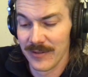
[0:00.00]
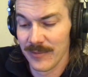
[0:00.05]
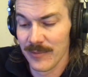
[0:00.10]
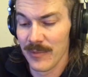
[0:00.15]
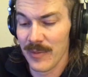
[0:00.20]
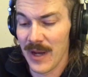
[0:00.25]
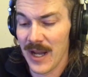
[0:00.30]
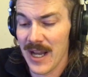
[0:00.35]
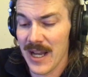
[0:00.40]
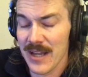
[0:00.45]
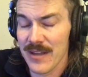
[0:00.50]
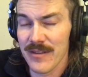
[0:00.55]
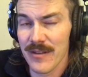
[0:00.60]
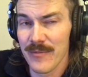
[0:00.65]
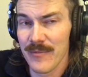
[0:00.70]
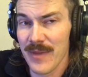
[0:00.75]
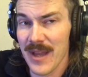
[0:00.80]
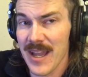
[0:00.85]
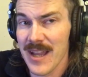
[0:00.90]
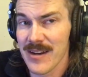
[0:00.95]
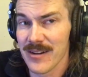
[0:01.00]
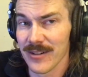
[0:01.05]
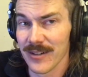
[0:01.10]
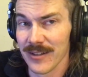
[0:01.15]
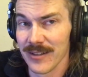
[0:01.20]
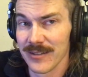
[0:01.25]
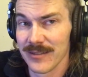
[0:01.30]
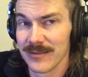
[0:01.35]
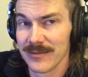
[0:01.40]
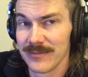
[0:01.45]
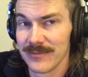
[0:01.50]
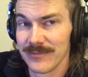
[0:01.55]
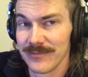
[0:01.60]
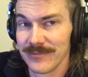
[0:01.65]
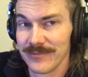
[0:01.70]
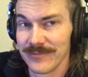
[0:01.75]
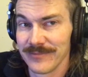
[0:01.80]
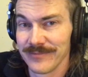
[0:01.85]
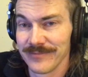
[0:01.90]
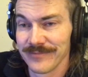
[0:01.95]
by the mayor
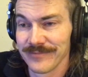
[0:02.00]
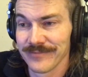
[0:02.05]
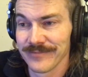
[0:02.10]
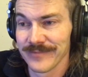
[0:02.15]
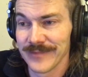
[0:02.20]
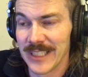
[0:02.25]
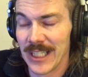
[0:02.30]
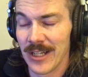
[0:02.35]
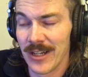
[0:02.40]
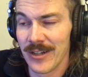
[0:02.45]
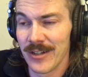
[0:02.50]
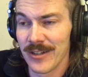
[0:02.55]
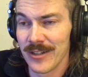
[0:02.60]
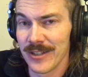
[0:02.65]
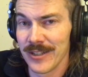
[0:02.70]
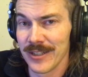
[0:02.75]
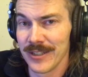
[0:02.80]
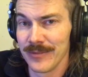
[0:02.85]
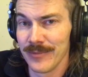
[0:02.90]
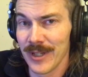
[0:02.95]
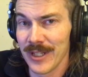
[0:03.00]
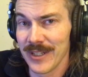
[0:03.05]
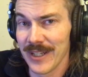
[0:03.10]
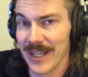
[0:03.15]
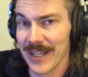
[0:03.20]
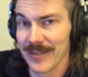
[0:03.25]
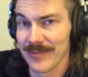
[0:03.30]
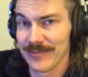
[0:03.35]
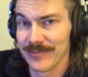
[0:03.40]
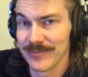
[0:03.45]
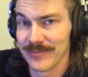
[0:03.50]
on Monday.